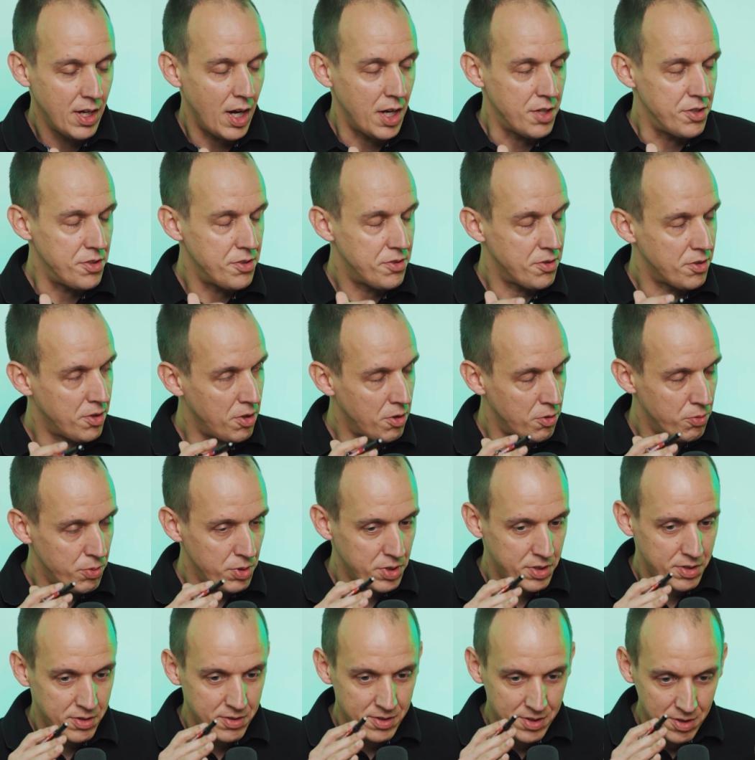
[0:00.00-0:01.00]
I need to go
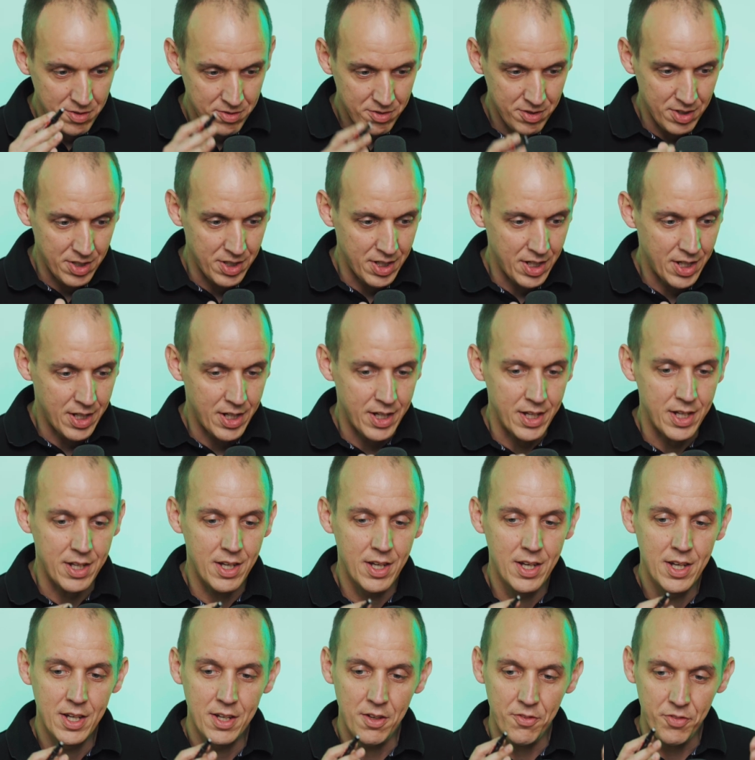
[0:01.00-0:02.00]
with this
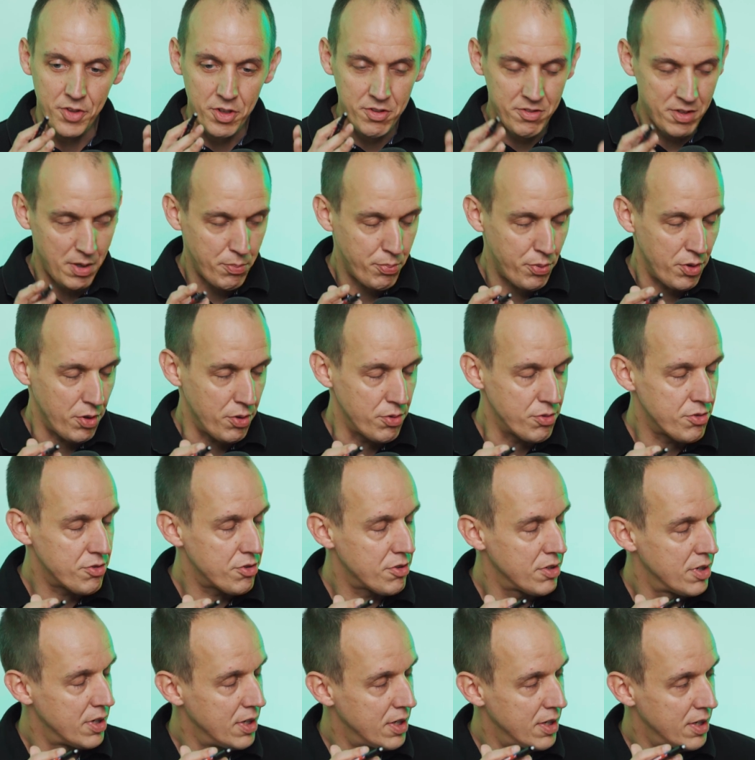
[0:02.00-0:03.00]
AI, this
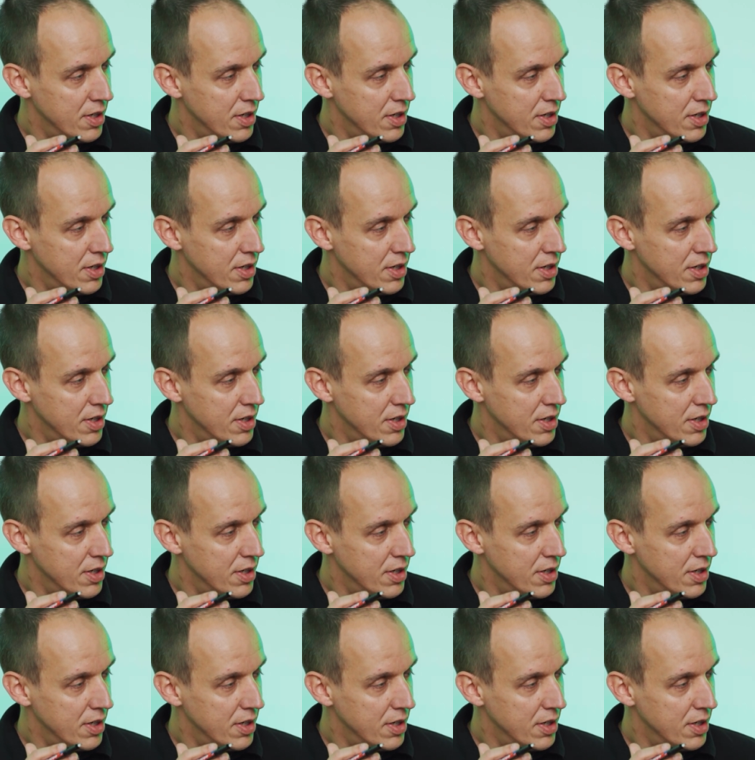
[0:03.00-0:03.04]
approach.